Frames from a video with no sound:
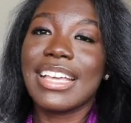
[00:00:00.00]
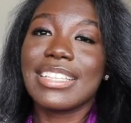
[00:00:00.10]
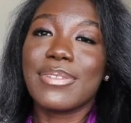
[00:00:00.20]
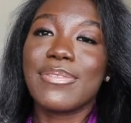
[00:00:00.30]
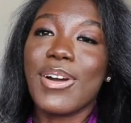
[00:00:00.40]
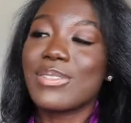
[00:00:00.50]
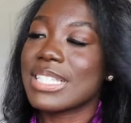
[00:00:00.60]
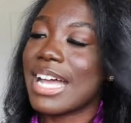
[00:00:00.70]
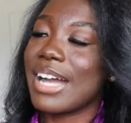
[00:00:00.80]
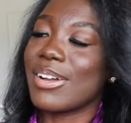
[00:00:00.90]
the phone's
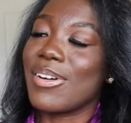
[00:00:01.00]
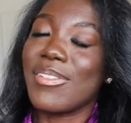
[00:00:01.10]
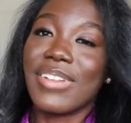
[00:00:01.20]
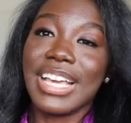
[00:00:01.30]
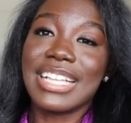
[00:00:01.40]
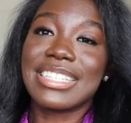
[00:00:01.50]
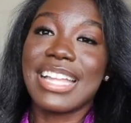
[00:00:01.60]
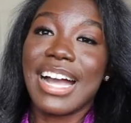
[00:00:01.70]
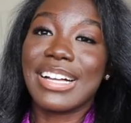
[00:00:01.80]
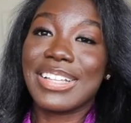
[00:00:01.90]
not going it's
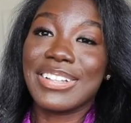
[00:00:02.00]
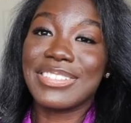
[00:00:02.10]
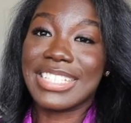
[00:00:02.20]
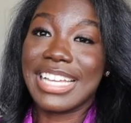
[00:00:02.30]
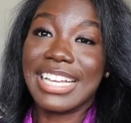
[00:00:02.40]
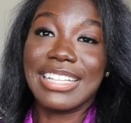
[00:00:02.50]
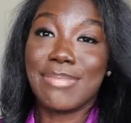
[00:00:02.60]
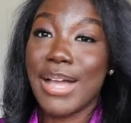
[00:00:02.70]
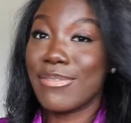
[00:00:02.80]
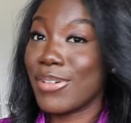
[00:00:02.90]
not closing
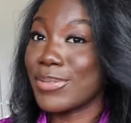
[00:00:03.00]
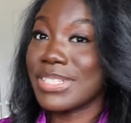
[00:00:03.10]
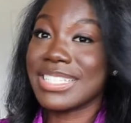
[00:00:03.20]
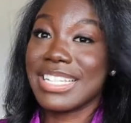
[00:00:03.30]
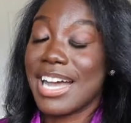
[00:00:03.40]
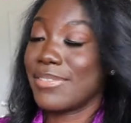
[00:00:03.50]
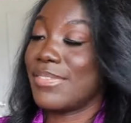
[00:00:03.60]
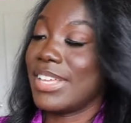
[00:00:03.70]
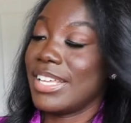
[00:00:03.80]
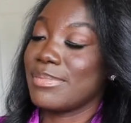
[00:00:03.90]
my phone does not
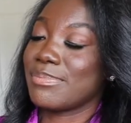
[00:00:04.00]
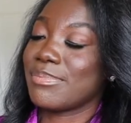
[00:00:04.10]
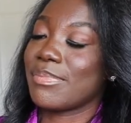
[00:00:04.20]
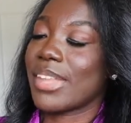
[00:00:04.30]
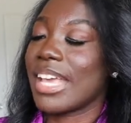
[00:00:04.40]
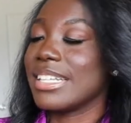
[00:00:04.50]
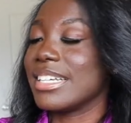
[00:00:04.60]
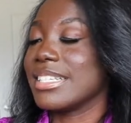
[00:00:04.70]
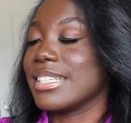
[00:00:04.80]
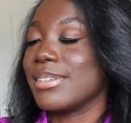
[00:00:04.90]
fit it
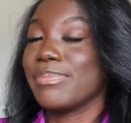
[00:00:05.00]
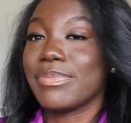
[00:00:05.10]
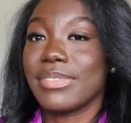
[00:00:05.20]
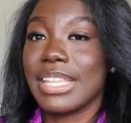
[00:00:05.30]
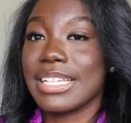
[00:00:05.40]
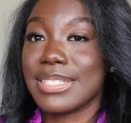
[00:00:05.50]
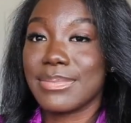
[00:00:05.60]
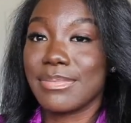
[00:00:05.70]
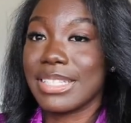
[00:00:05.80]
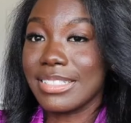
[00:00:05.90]
doesn't
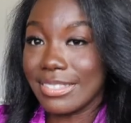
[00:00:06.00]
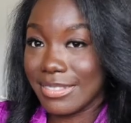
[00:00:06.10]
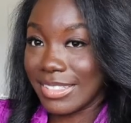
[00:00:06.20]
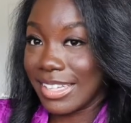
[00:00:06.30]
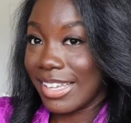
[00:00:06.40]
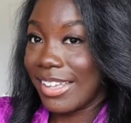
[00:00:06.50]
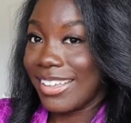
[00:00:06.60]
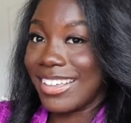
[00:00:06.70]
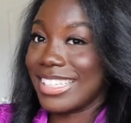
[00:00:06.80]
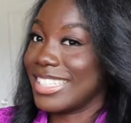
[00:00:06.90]
this
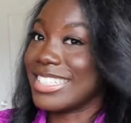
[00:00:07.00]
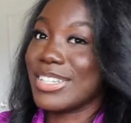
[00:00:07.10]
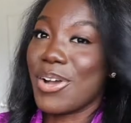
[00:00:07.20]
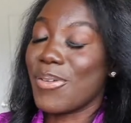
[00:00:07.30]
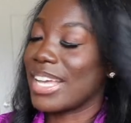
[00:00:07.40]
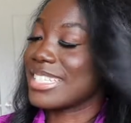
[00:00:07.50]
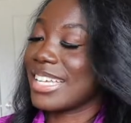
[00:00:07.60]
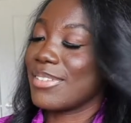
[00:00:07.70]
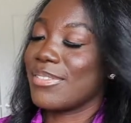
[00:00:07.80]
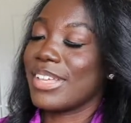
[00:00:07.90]
it's no way it's
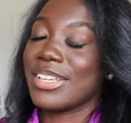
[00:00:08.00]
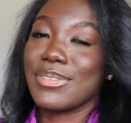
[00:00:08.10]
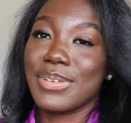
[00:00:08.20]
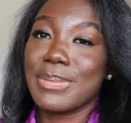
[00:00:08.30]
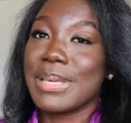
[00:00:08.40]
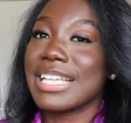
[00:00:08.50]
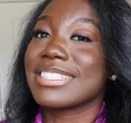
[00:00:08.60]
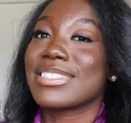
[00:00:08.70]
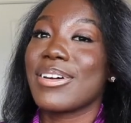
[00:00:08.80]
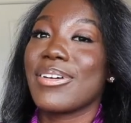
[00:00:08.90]
gonna fit you feel me
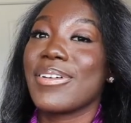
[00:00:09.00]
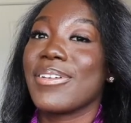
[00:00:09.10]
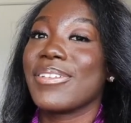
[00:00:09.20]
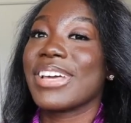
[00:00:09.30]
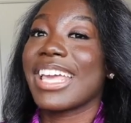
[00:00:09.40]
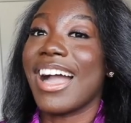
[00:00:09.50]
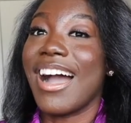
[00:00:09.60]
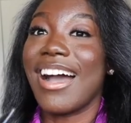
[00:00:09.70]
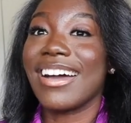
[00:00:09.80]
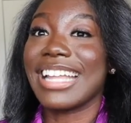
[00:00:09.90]
so
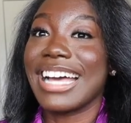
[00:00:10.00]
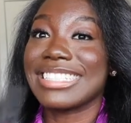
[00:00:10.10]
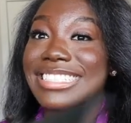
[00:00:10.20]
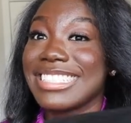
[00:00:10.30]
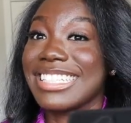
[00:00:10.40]
yeah that's